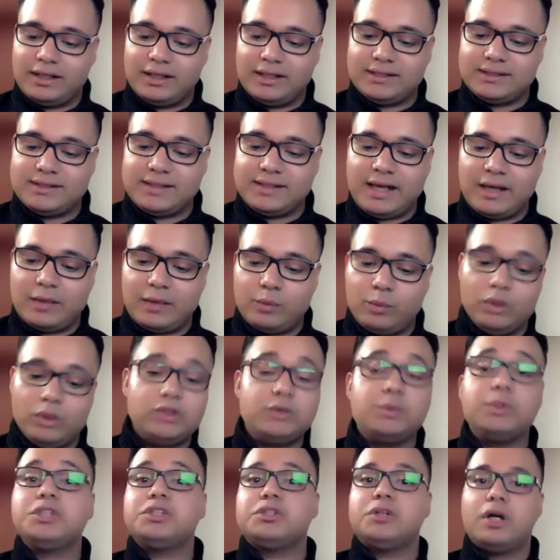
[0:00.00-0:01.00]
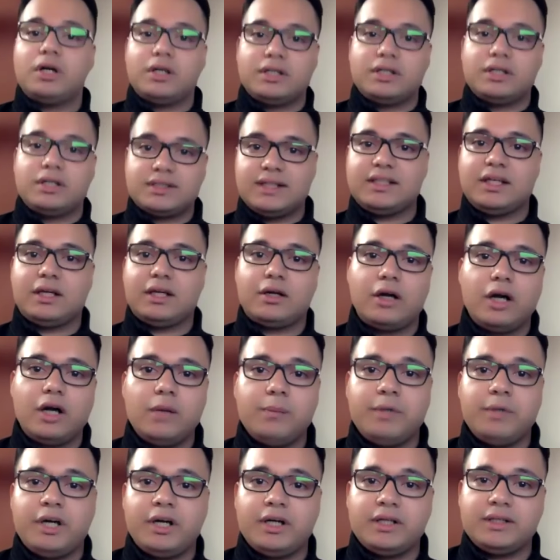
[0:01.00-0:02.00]
is that once we start discussing
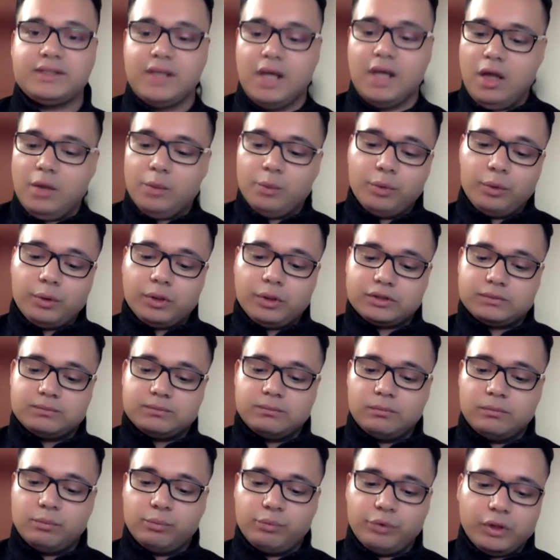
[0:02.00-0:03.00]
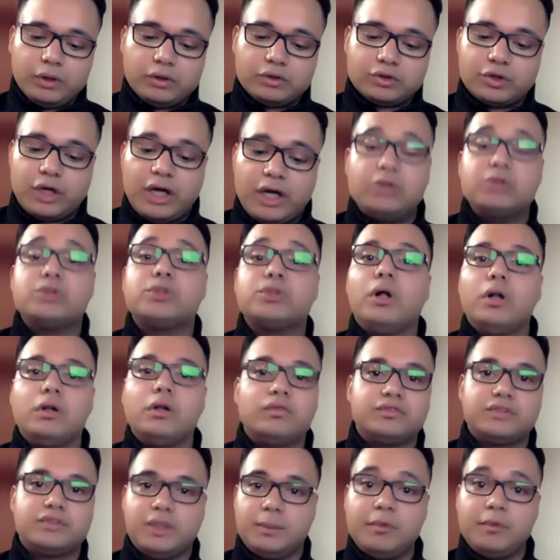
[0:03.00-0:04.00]
current mirrors, we'll try to
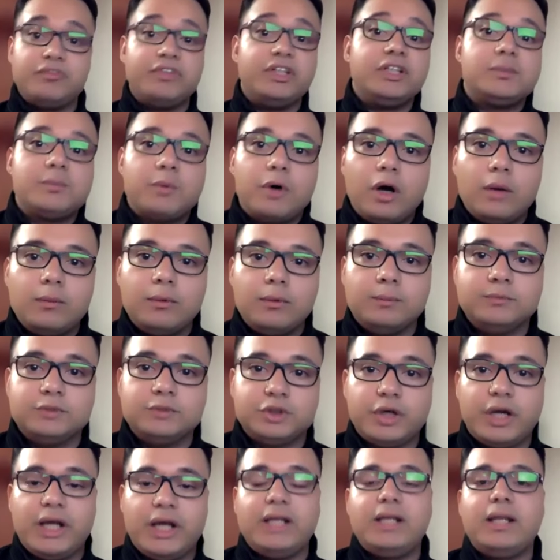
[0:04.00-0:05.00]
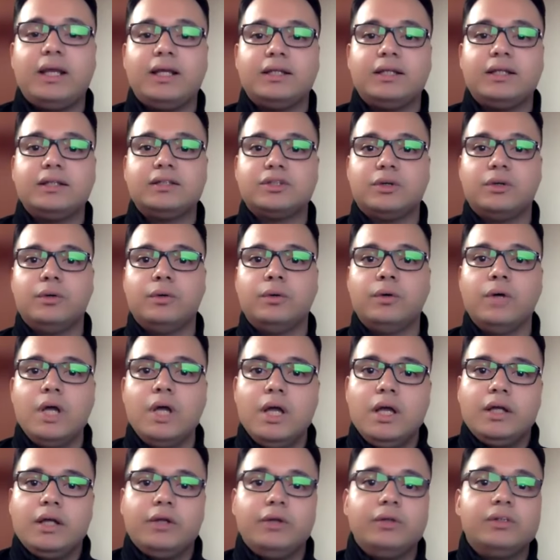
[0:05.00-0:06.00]
solve some of these problems, right? And so
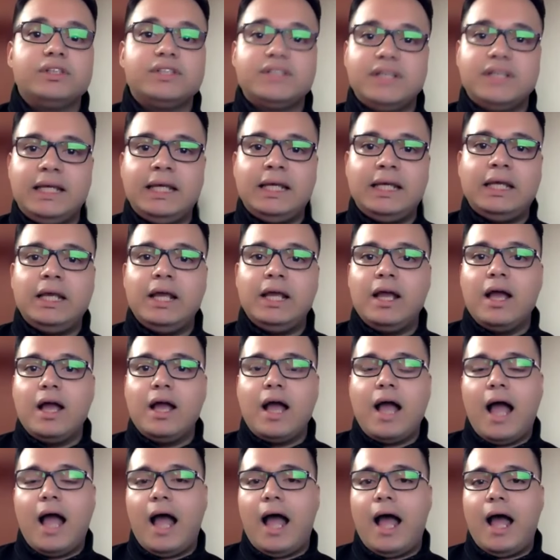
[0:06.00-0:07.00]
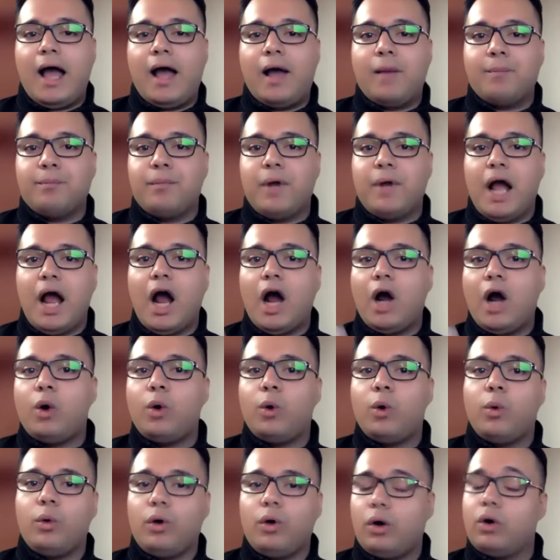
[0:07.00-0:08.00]
you'll see how,
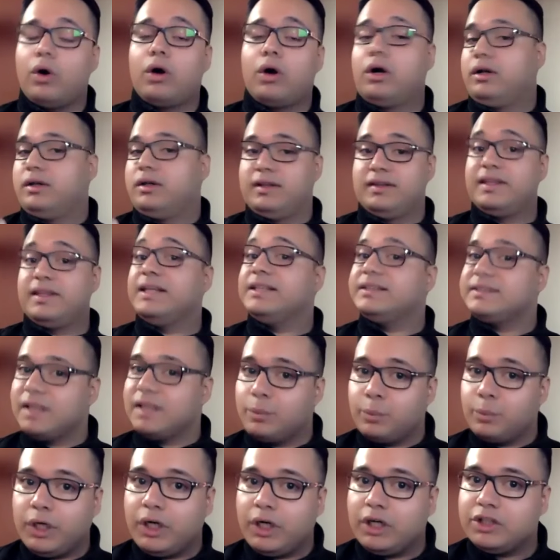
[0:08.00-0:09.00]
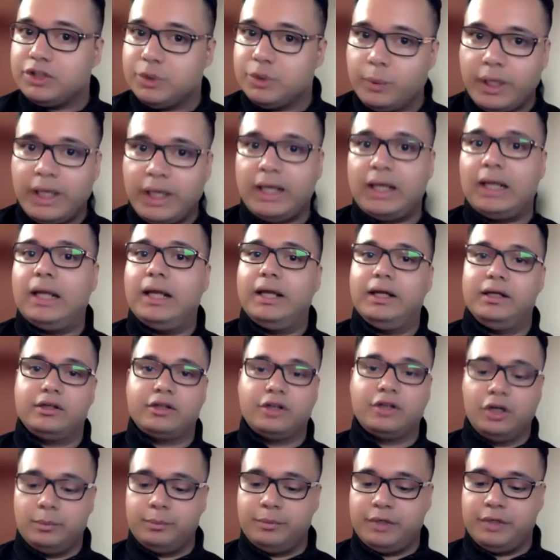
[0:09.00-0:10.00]
or the things that we are doing in
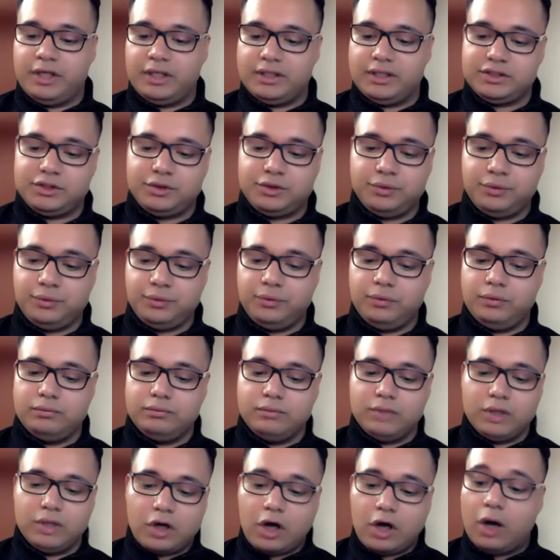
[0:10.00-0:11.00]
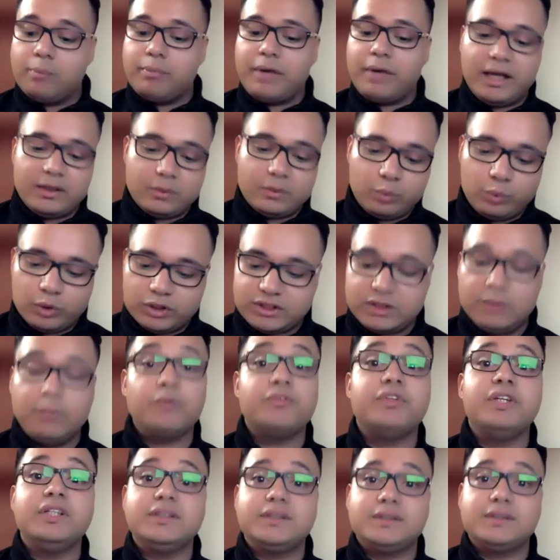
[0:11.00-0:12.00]
current mirrors to combat with some
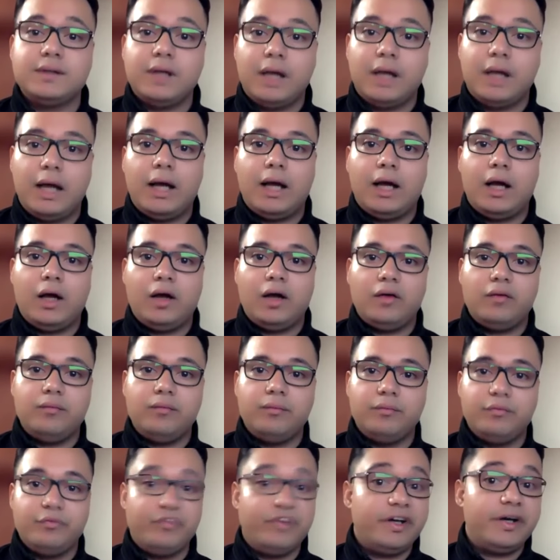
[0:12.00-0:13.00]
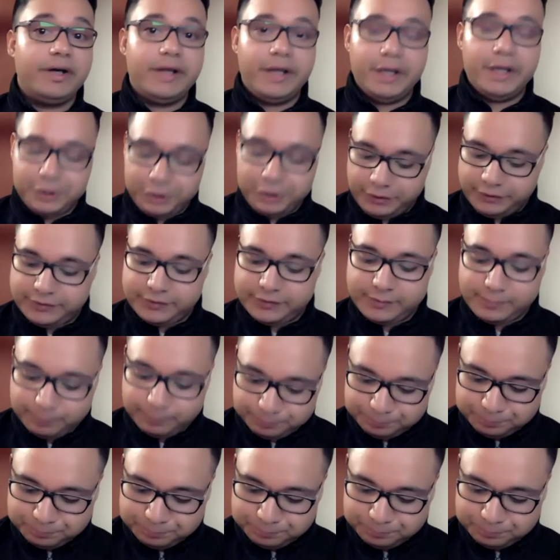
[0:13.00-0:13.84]
of these variations.